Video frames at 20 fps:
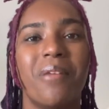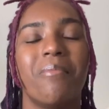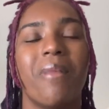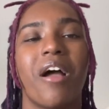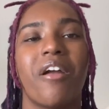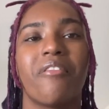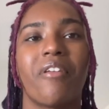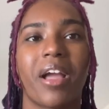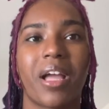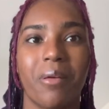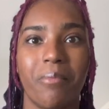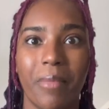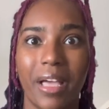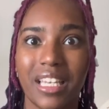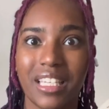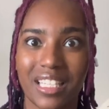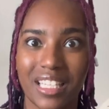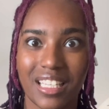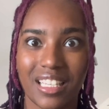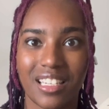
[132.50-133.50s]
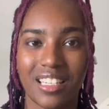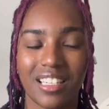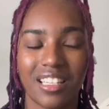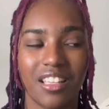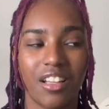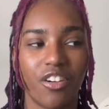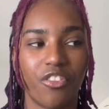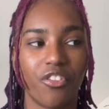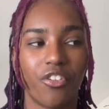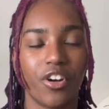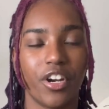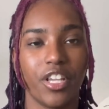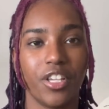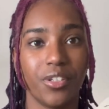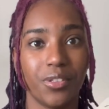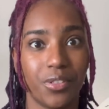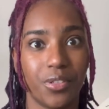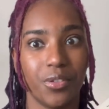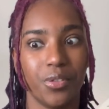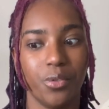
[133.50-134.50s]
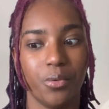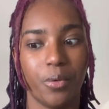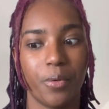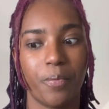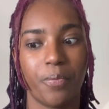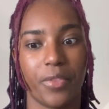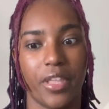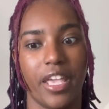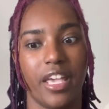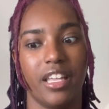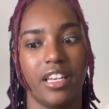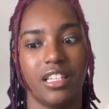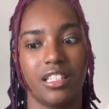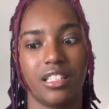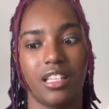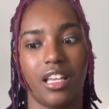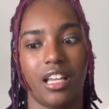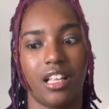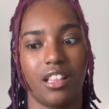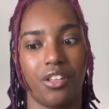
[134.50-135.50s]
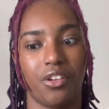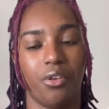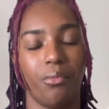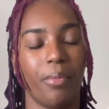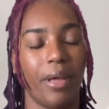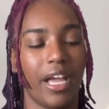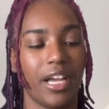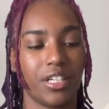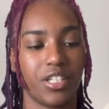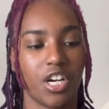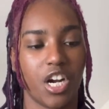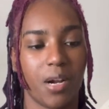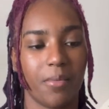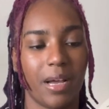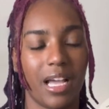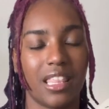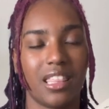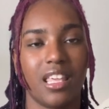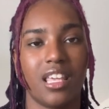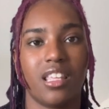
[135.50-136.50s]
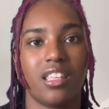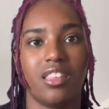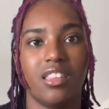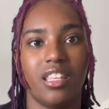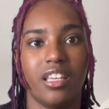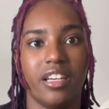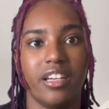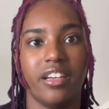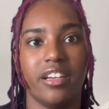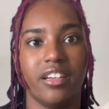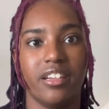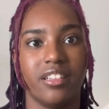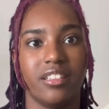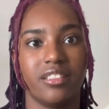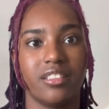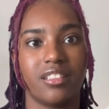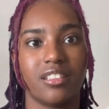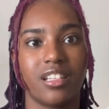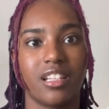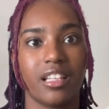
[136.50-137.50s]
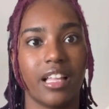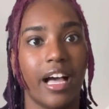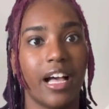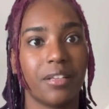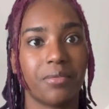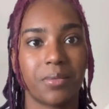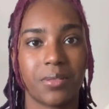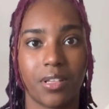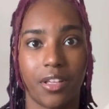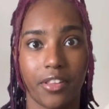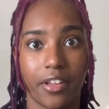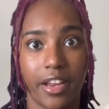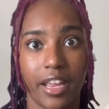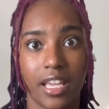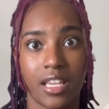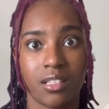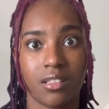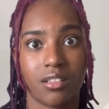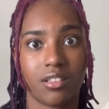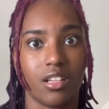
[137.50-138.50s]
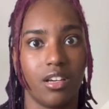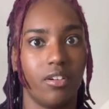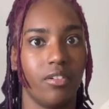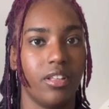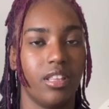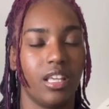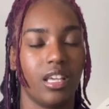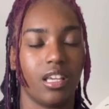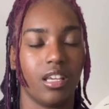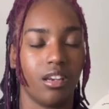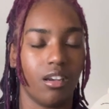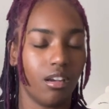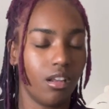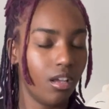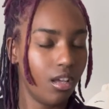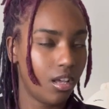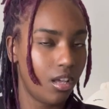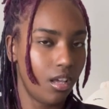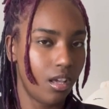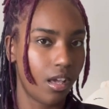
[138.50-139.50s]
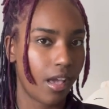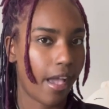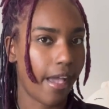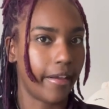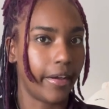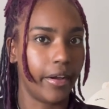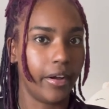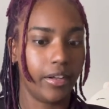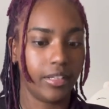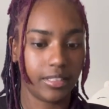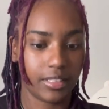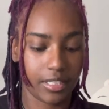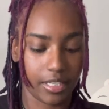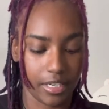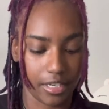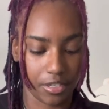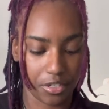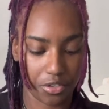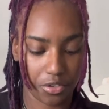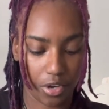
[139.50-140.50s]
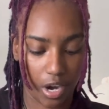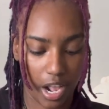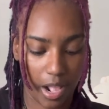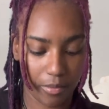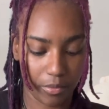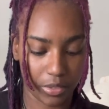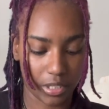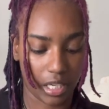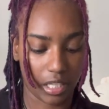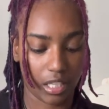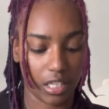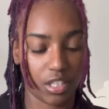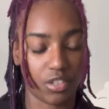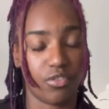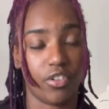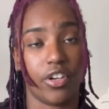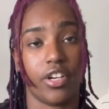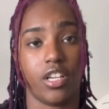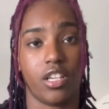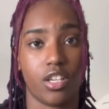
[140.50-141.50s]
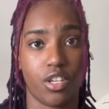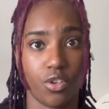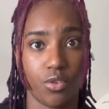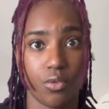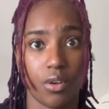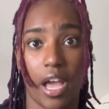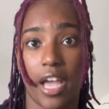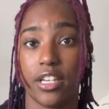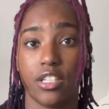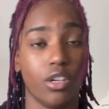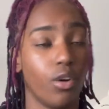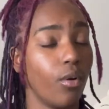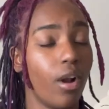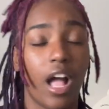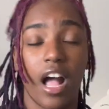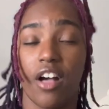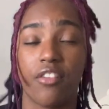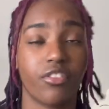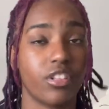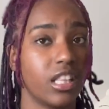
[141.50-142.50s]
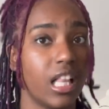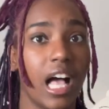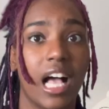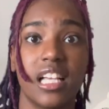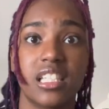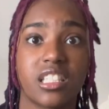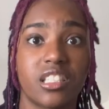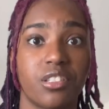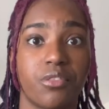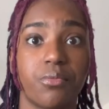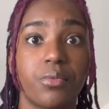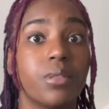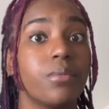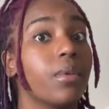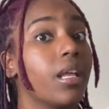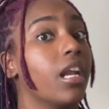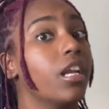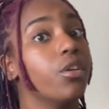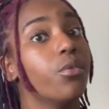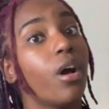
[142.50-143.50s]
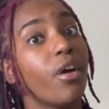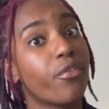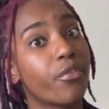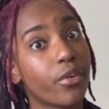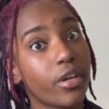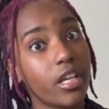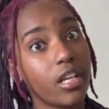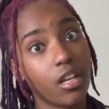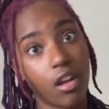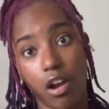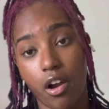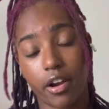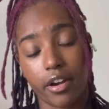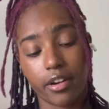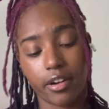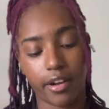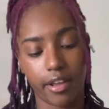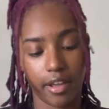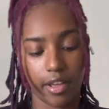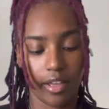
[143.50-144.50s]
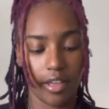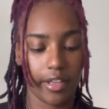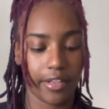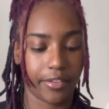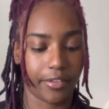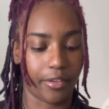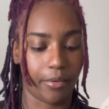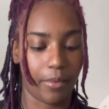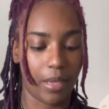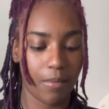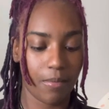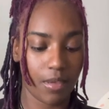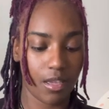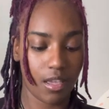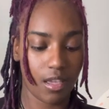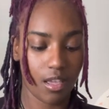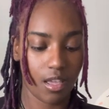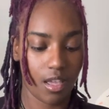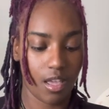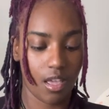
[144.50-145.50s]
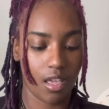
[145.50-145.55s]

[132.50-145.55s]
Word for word: my recommended for YouTube and it's like a little bag charm. I think there's clasps on their hands so they can hang on to your strap, which I think is very cute. I don't have clasps, but I do have green yarn. So maybe